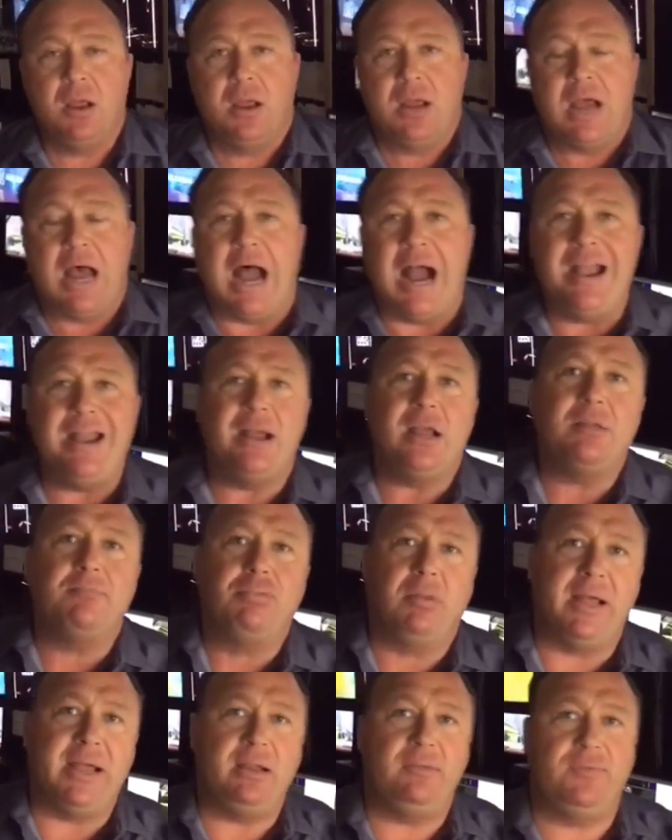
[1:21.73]
Hiding in
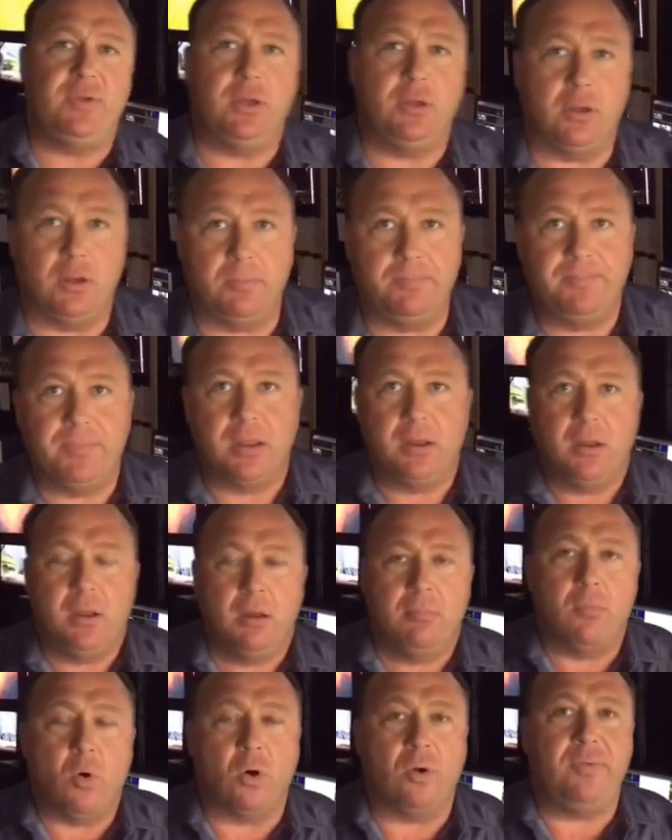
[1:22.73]
plain view,
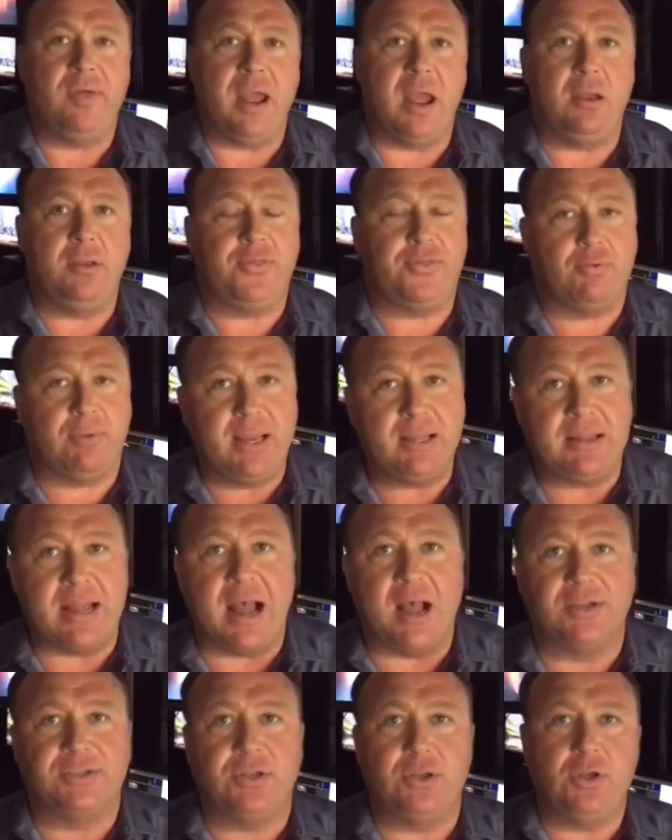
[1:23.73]
more than
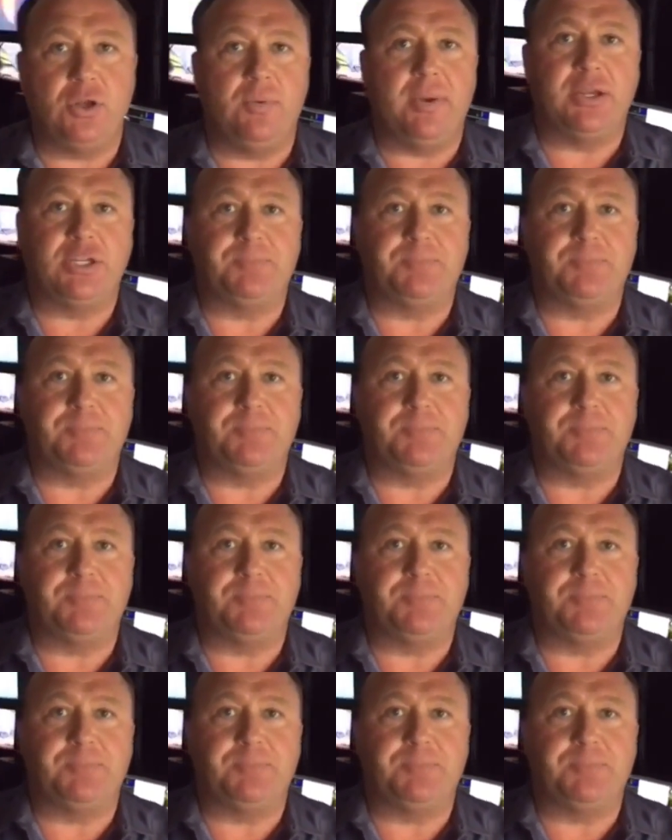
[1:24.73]
3,000 U.S.